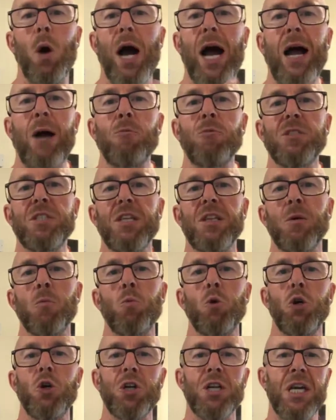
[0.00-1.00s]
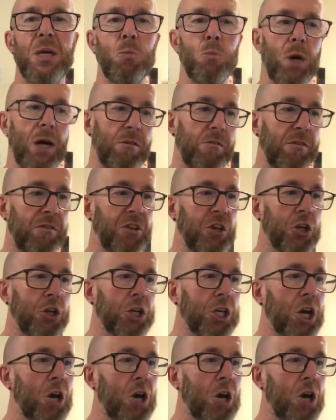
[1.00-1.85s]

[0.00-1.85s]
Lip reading: So what hours are they working?